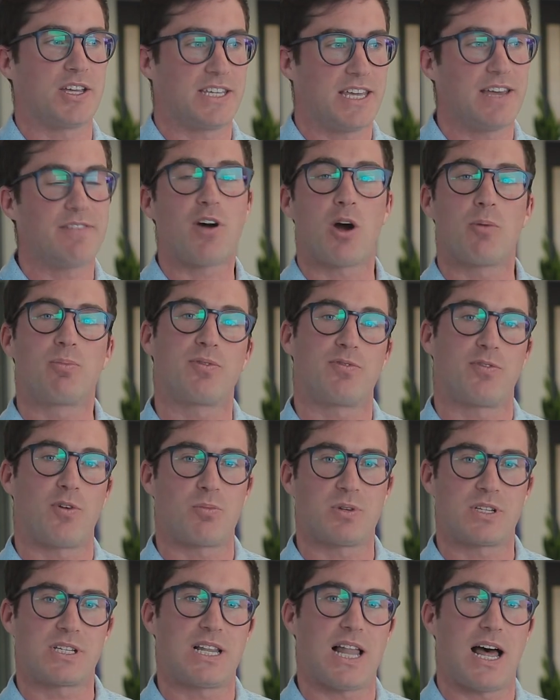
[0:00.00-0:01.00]
give our
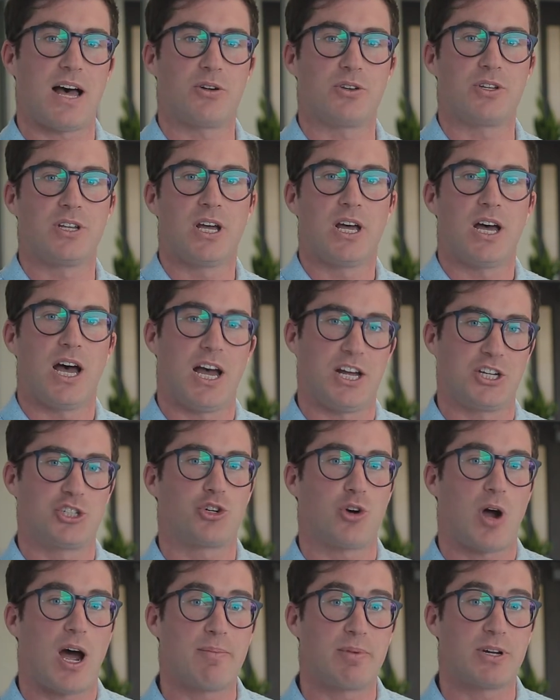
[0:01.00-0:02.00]
Performance Cloud a
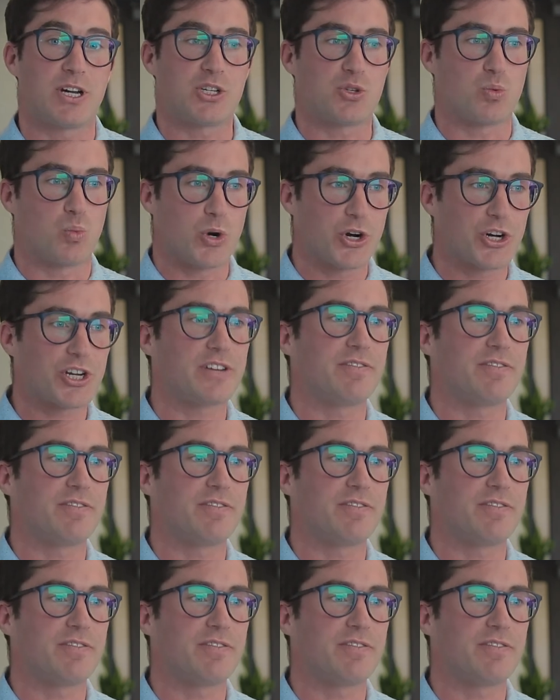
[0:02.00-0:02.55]
try, because we're